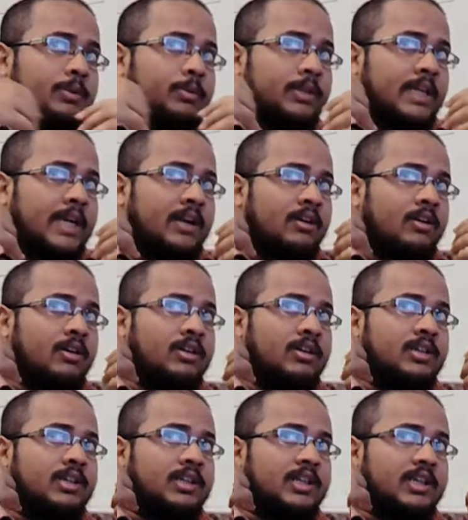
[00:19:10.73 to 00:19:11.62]
cannot
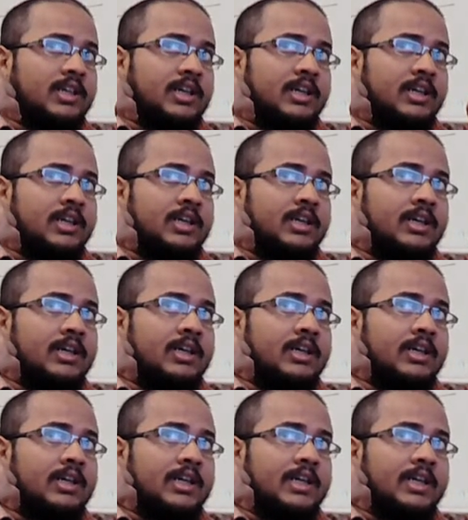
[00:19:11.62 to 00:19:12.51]

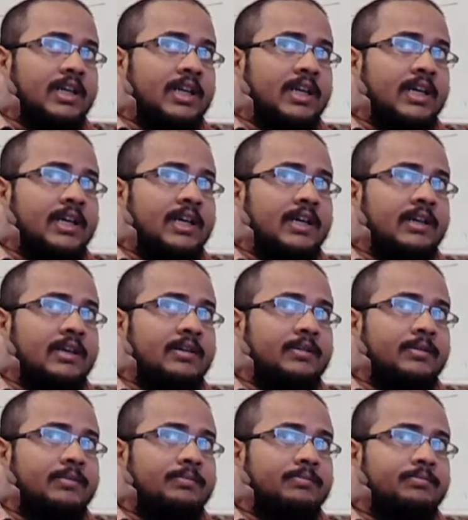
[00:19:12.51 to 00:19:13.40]
in a
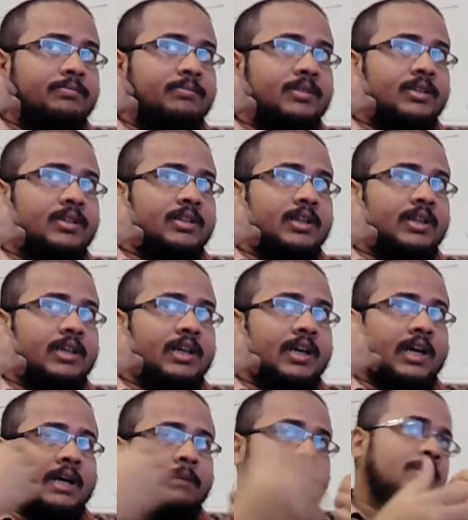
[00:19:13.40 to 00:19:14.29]

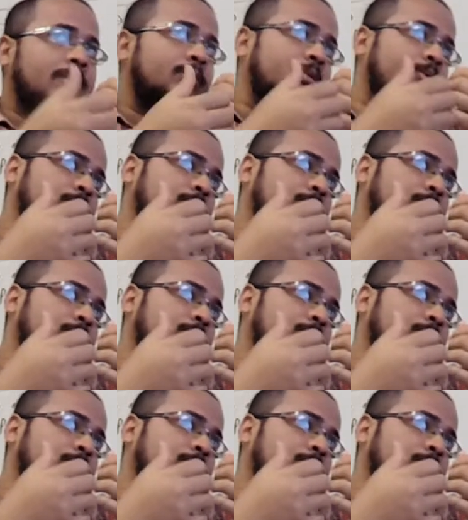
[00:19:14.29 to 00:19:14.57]
I mean,